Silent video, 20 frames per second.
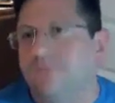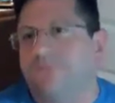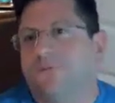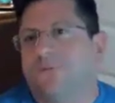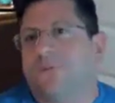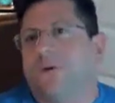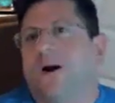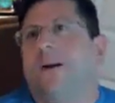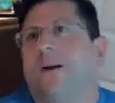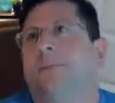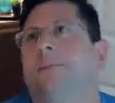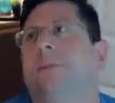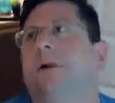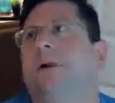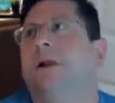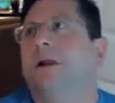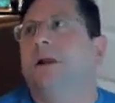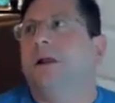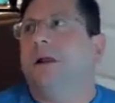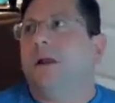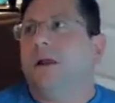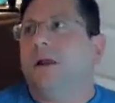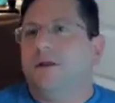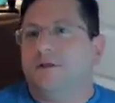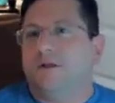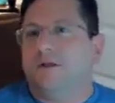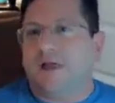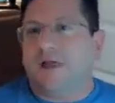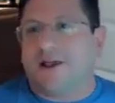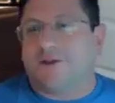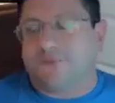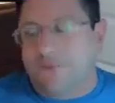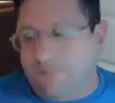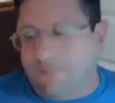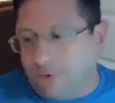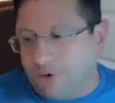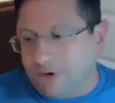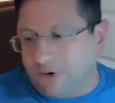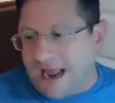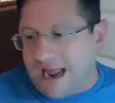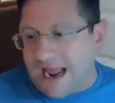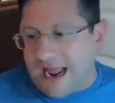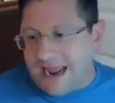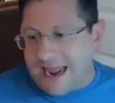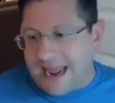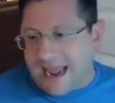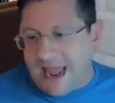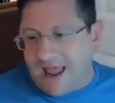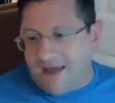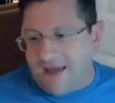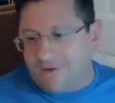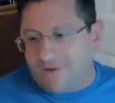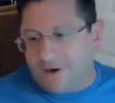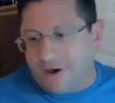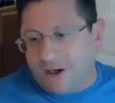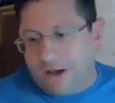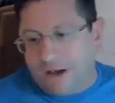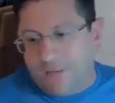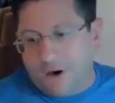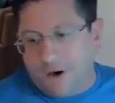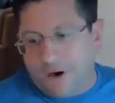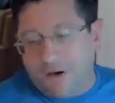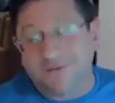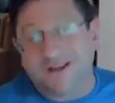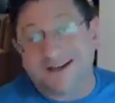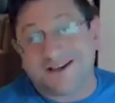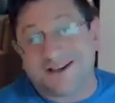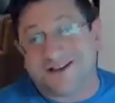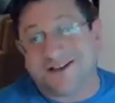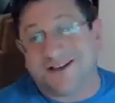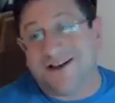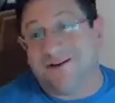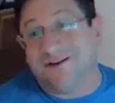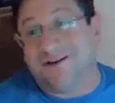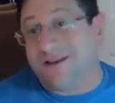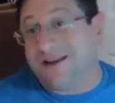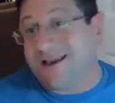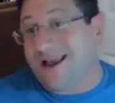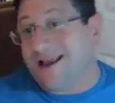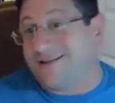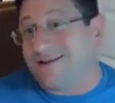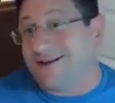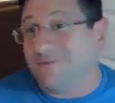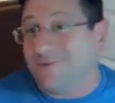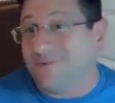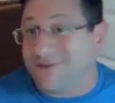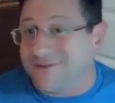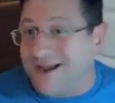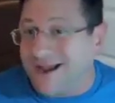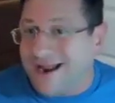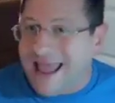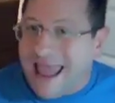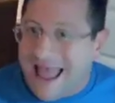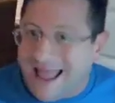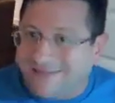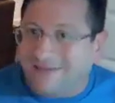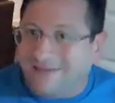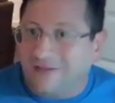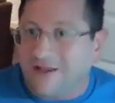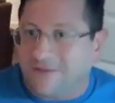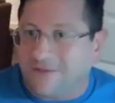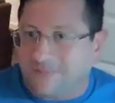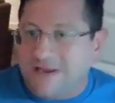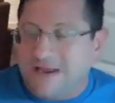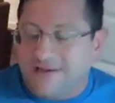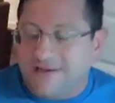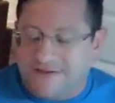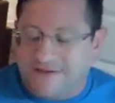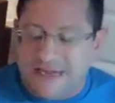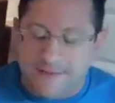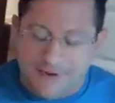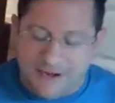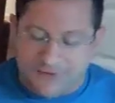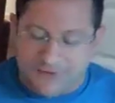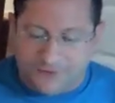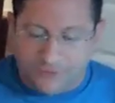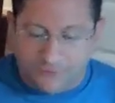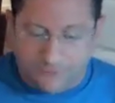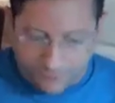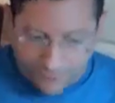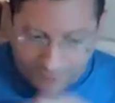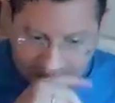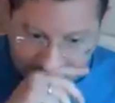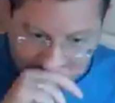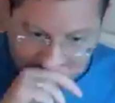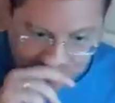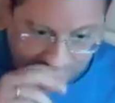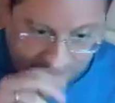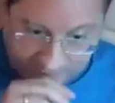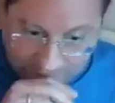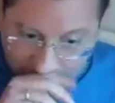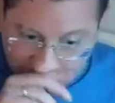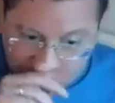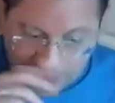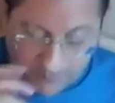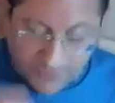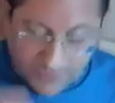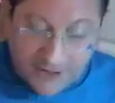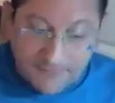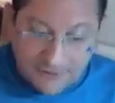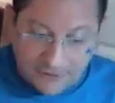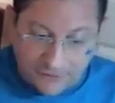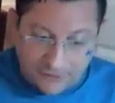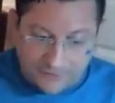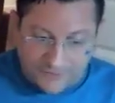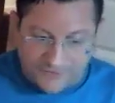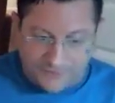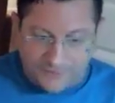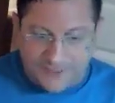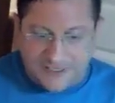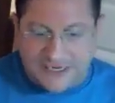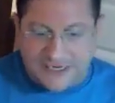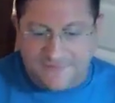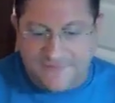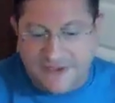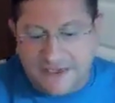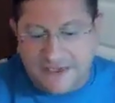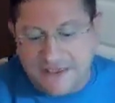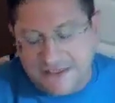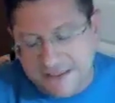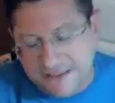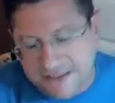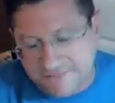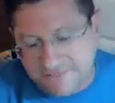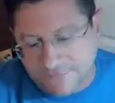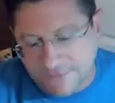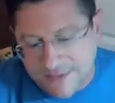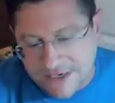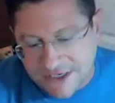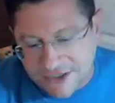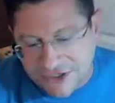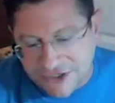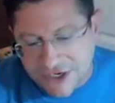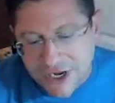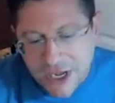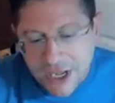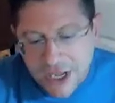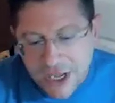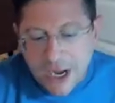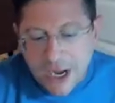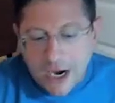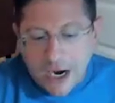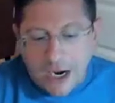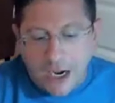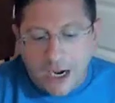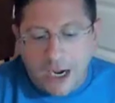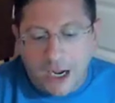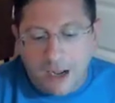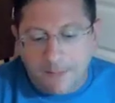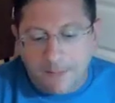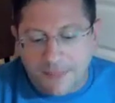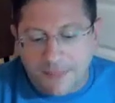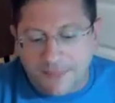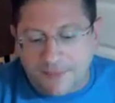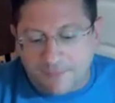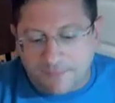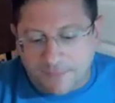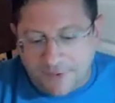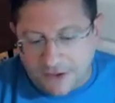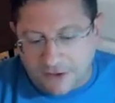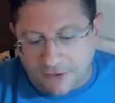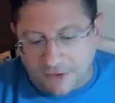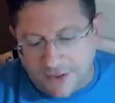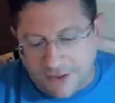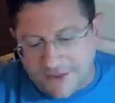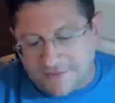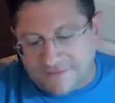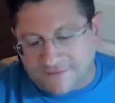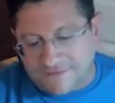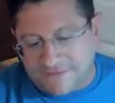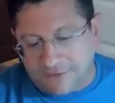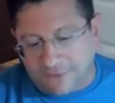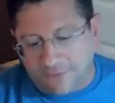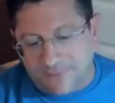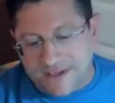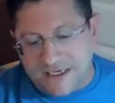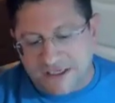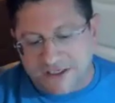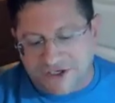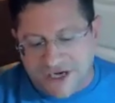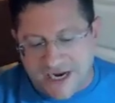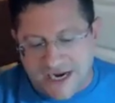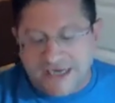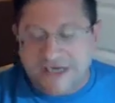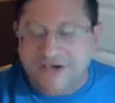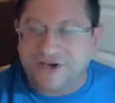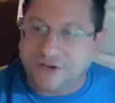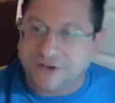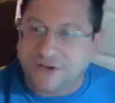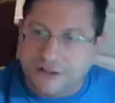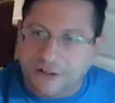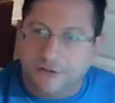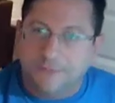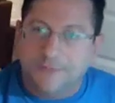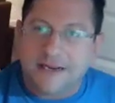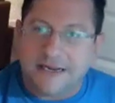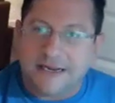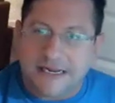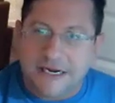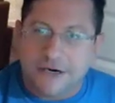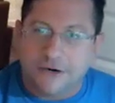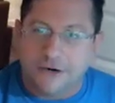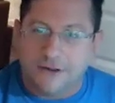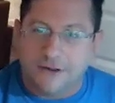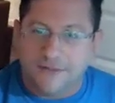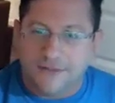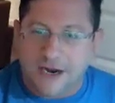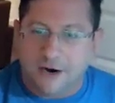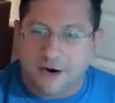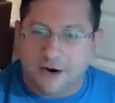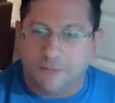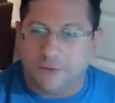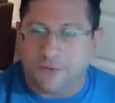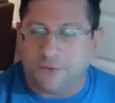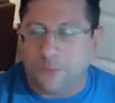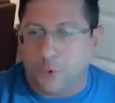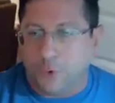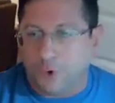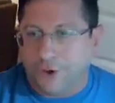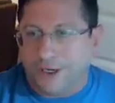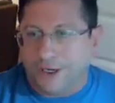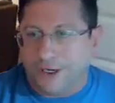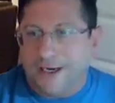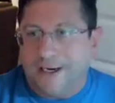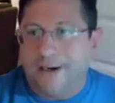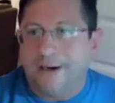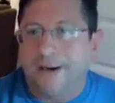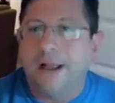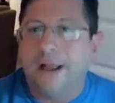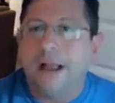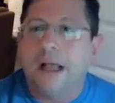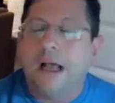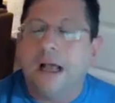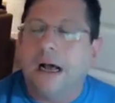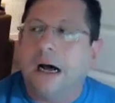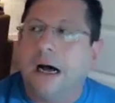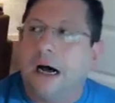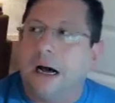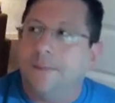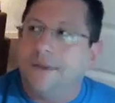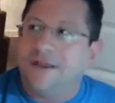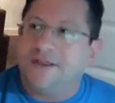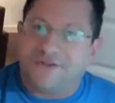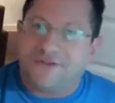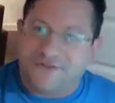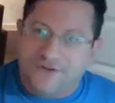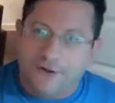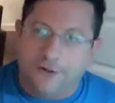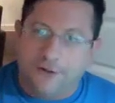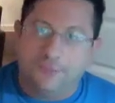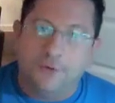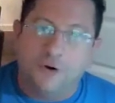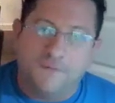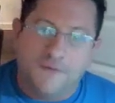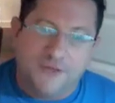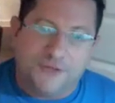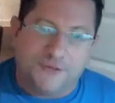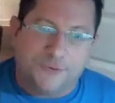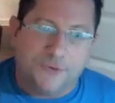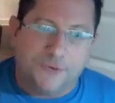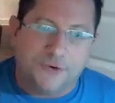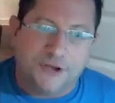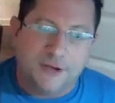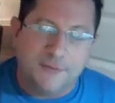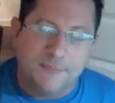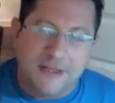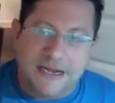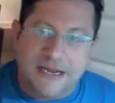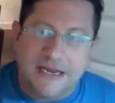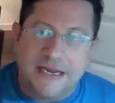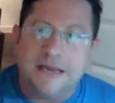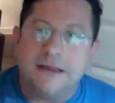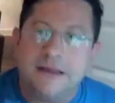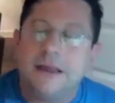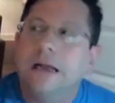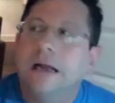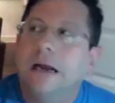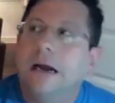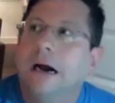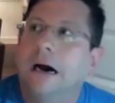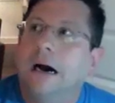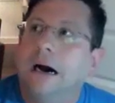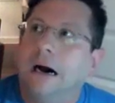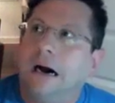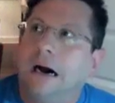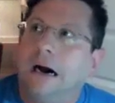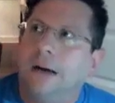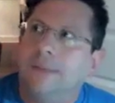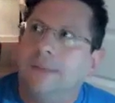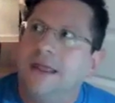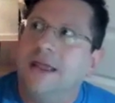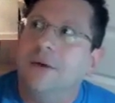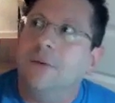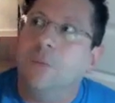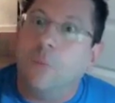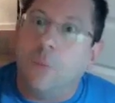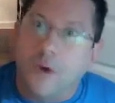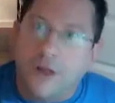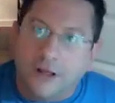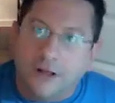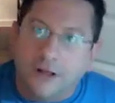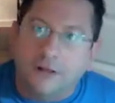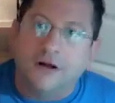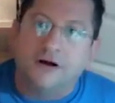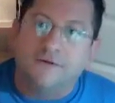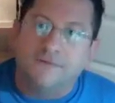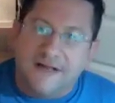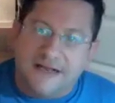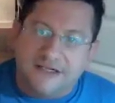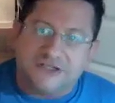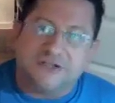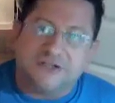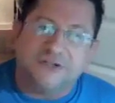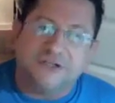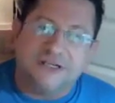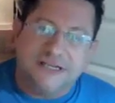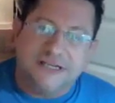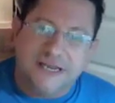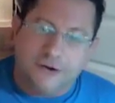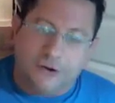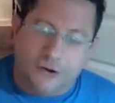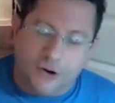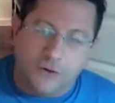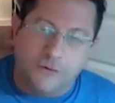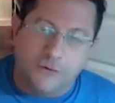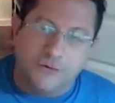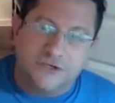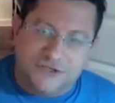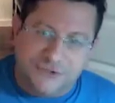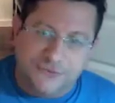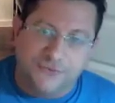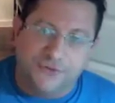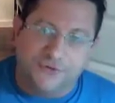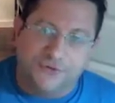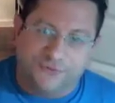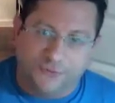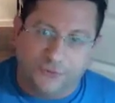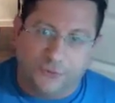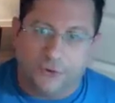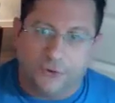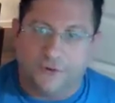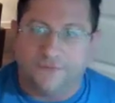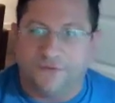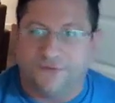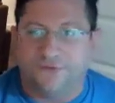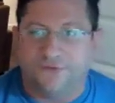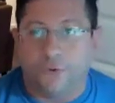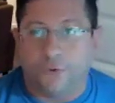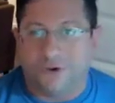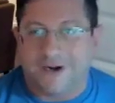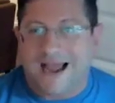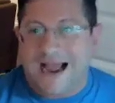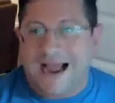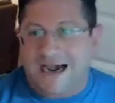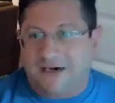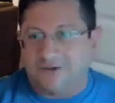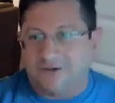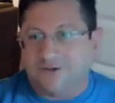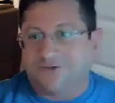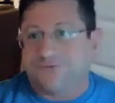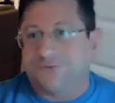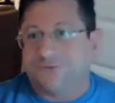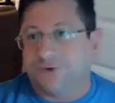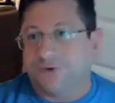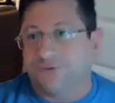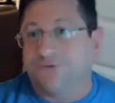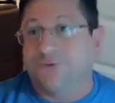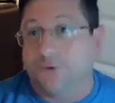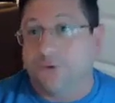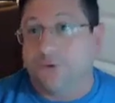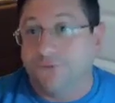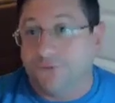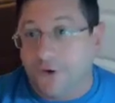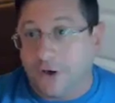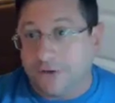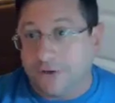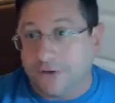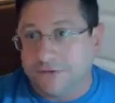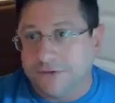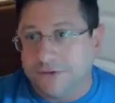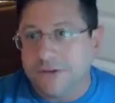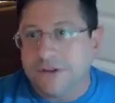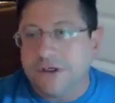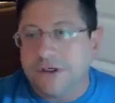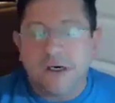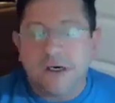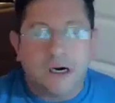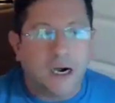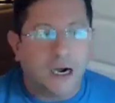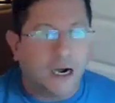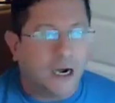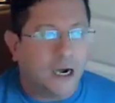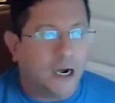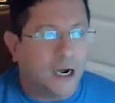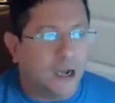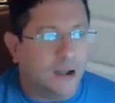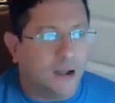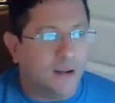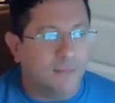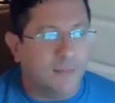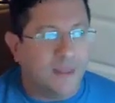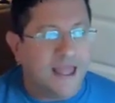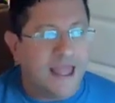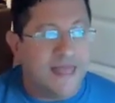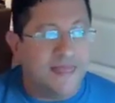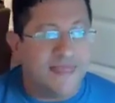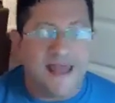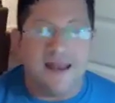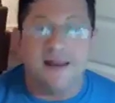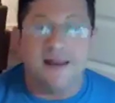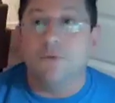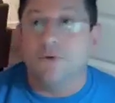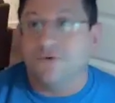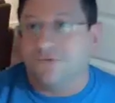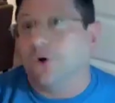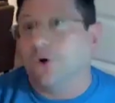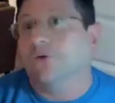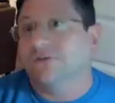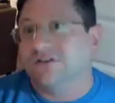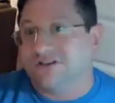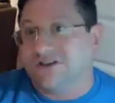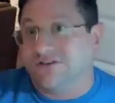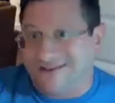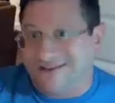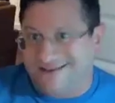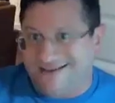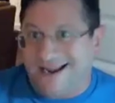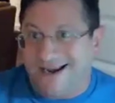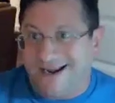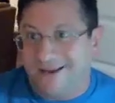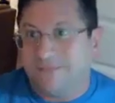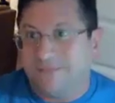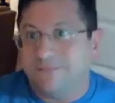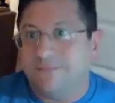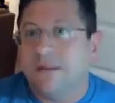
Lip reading: From the last report I have, our legislative liaison was not at the last PSTA meeting, so Brad Miller was the one giving us this information. The bill is still being changed a little bit here and there with wording. It's still moving through committee. It will eventually go to the floor of the Florida House for a full vote. And then it moves over to the Senate.